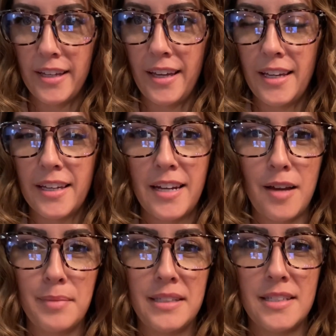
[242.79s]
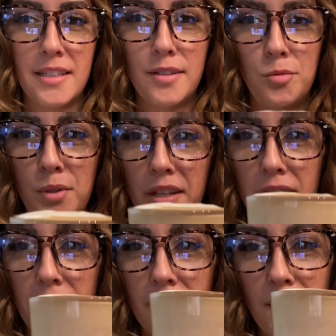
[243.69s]
and I'm ending it with
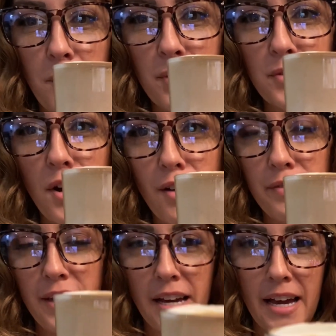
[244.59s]
cup of coffee.